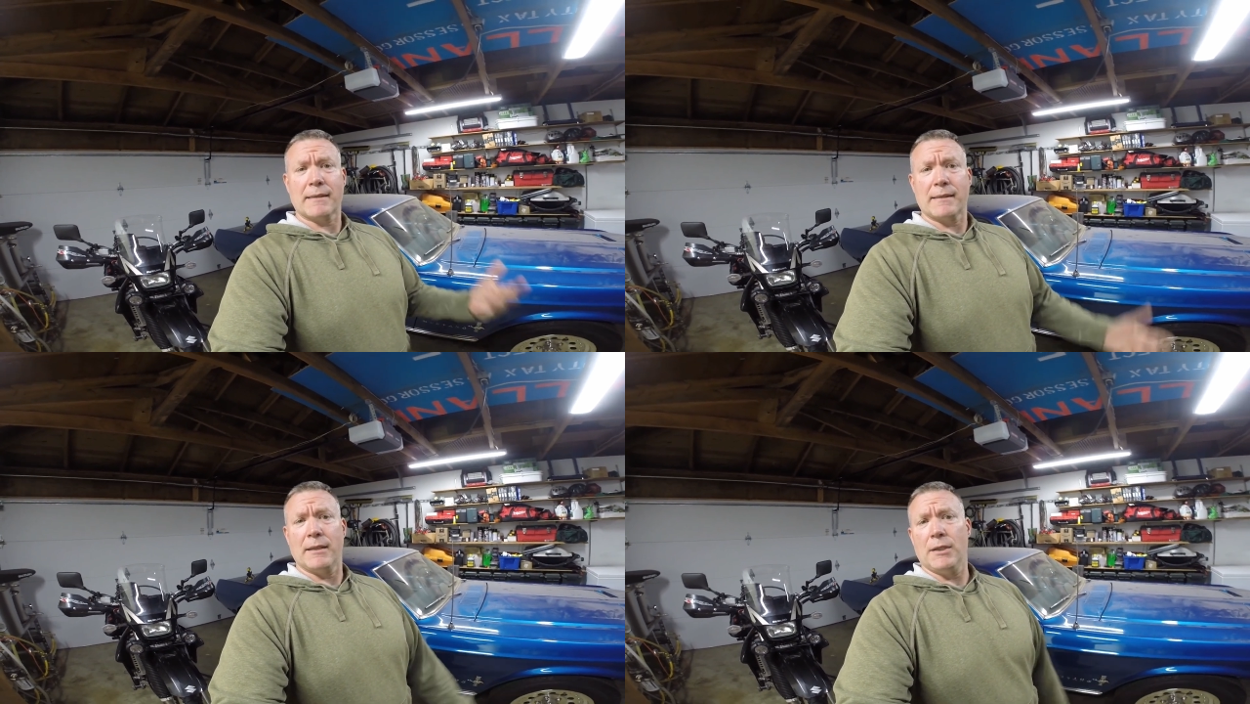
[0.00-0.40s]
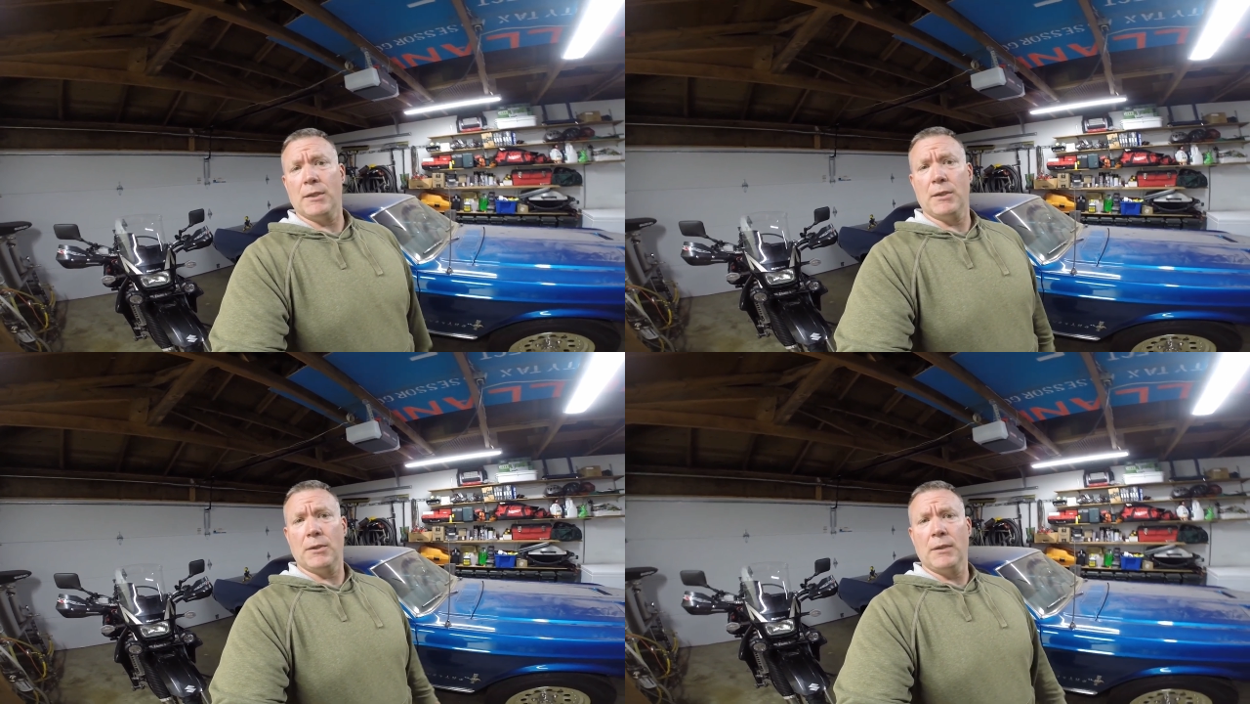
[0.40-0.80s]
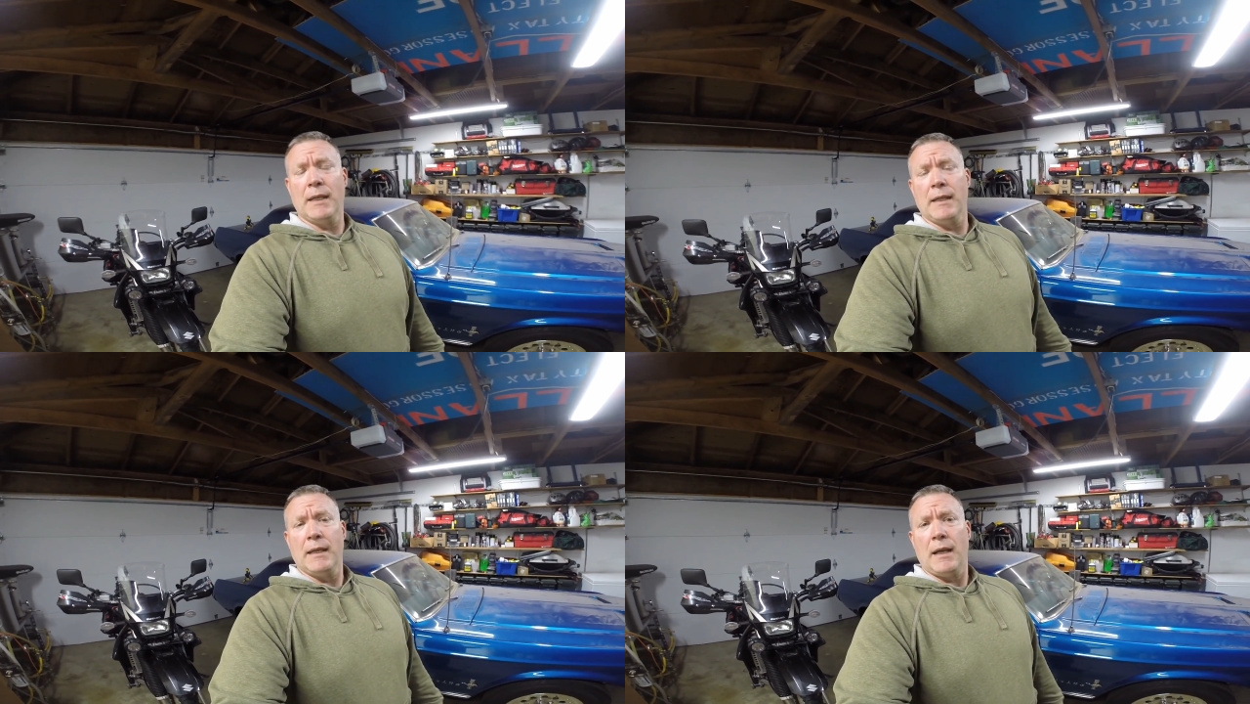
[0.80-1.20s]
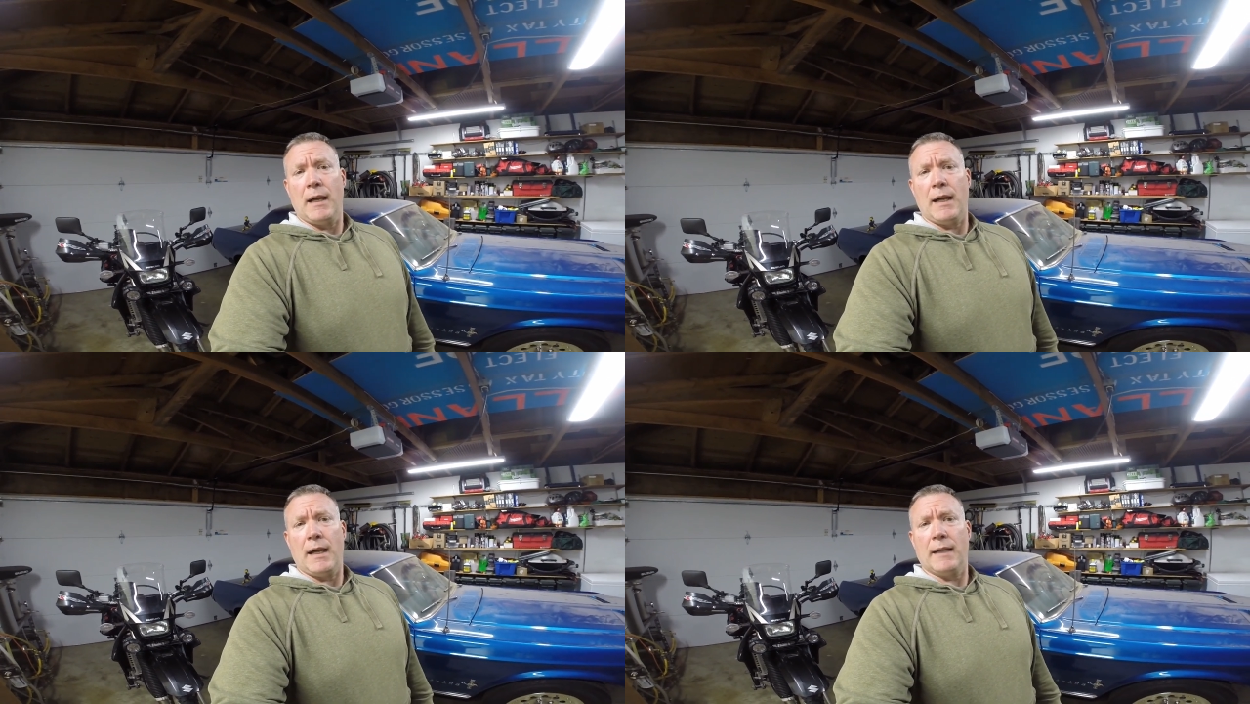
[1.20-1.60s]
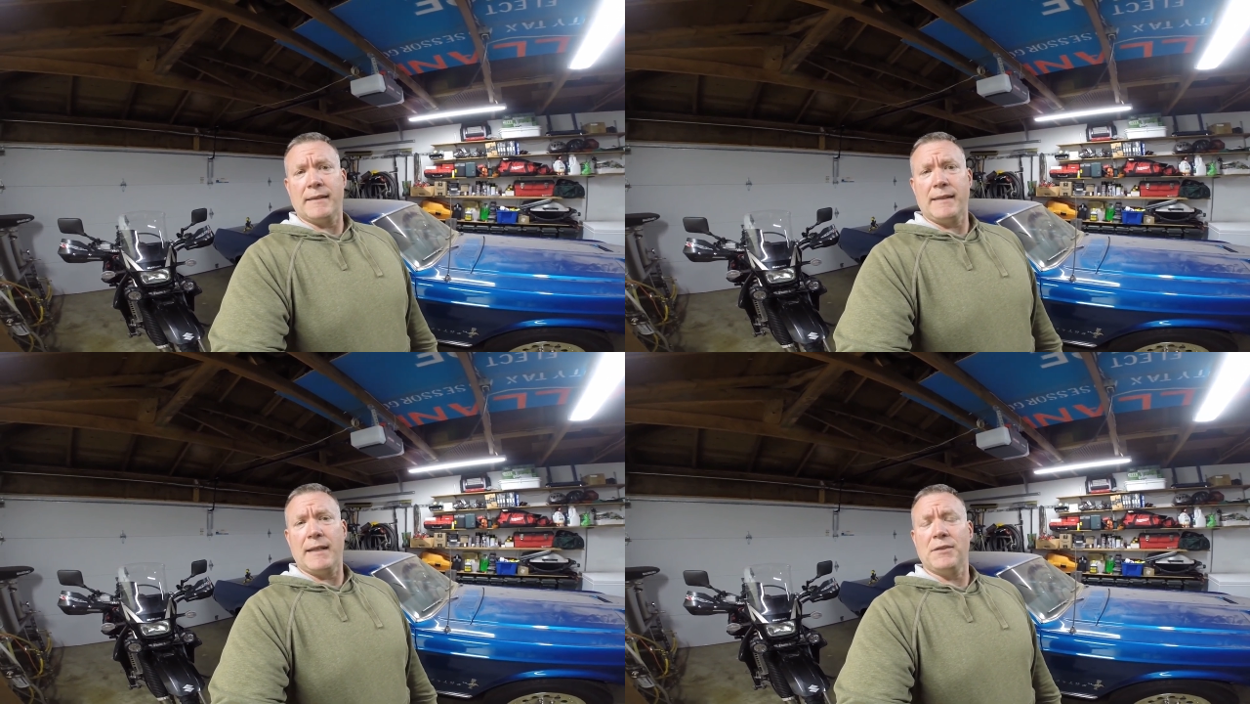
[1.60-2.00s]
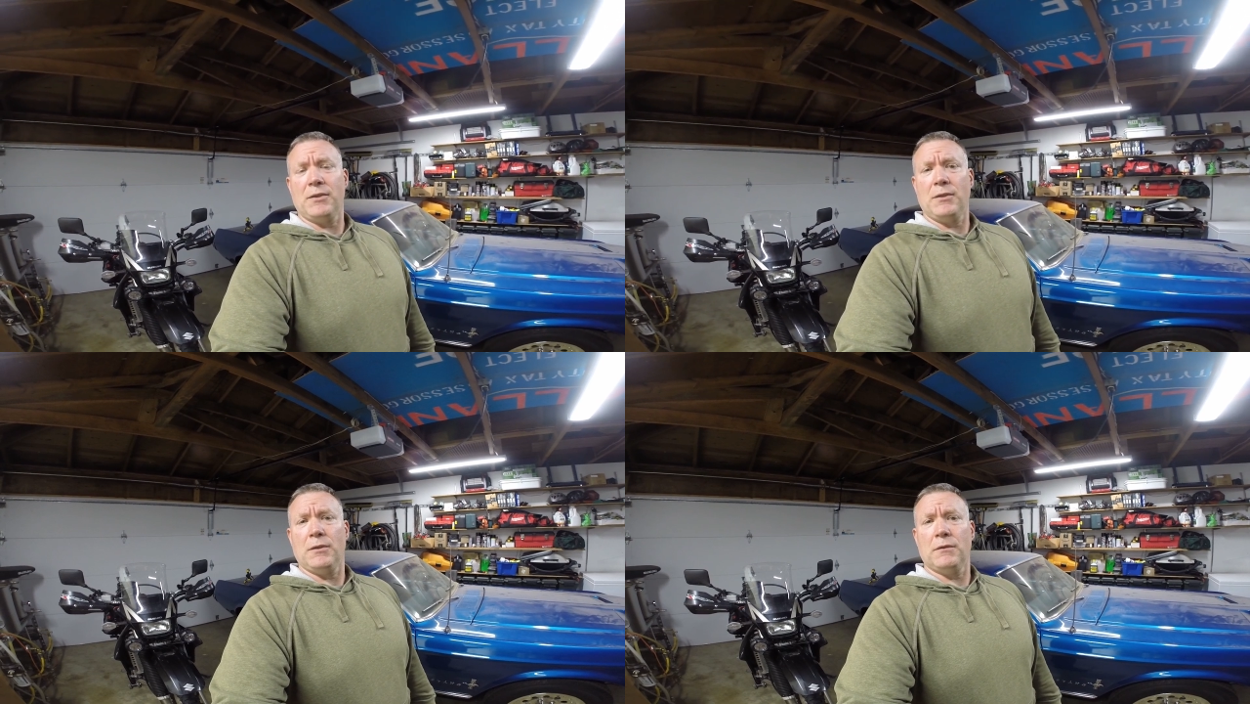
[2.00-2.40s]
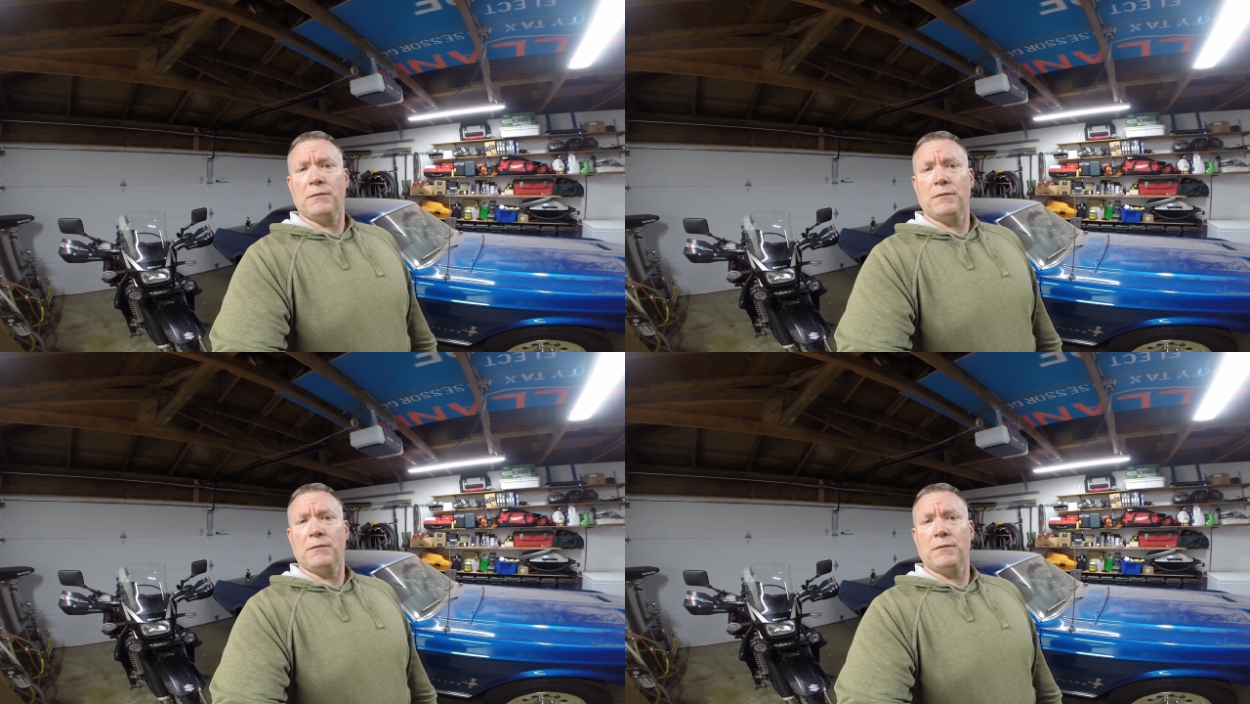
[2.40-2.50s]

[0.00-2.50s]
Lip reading: So stay tuned